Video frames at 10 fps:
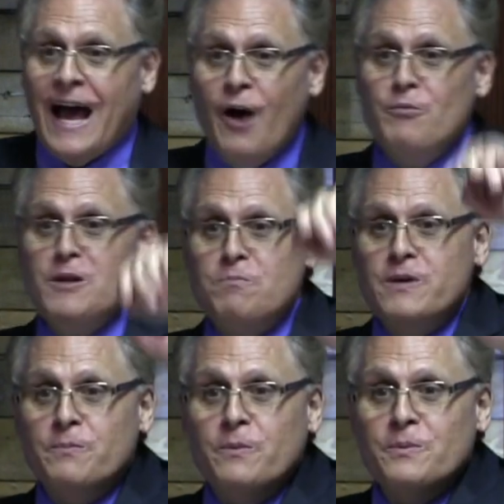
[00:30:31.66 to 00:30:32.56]
How many
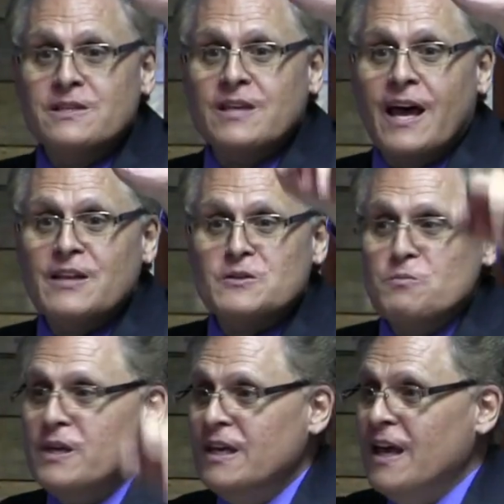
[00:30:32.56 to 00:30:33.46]
people besides
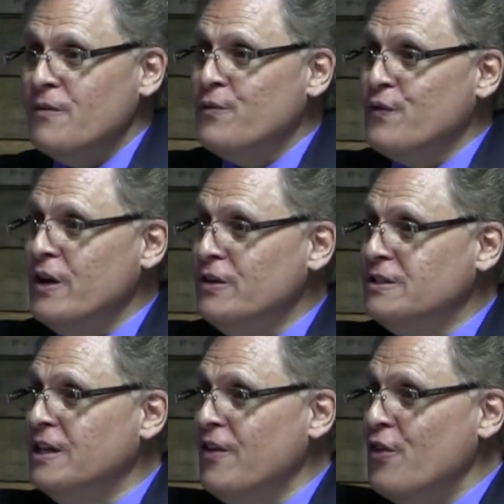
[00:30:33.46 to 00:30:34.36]
me have
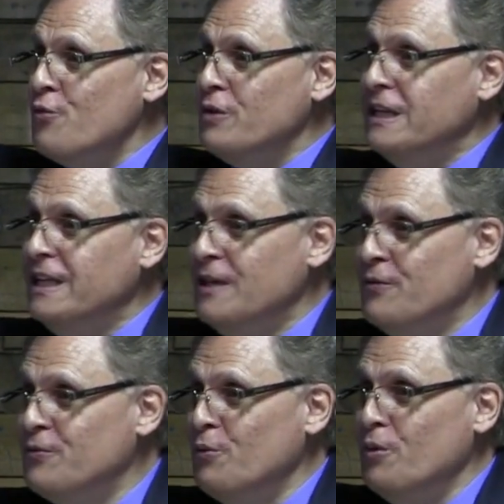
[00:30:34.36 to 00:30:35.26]
felt the
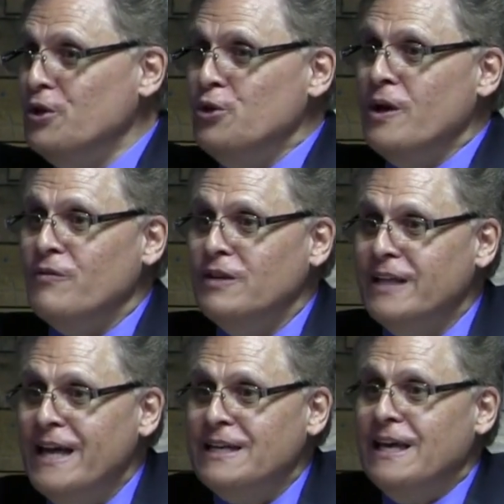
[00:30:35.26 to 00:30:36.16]
relief when you have
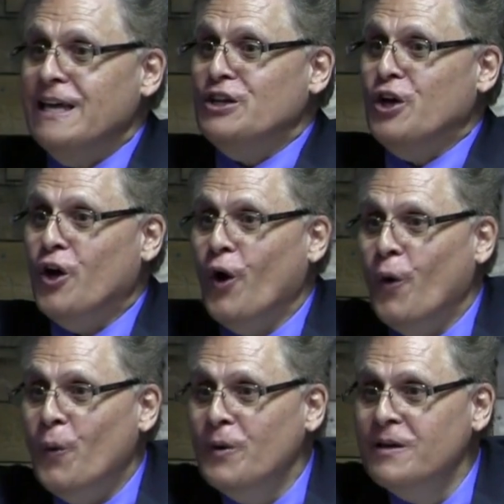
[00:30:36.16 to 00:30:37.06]
let it
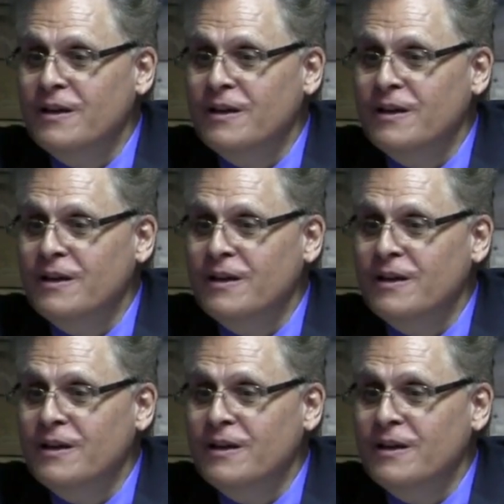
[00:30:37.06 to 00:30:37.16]
go?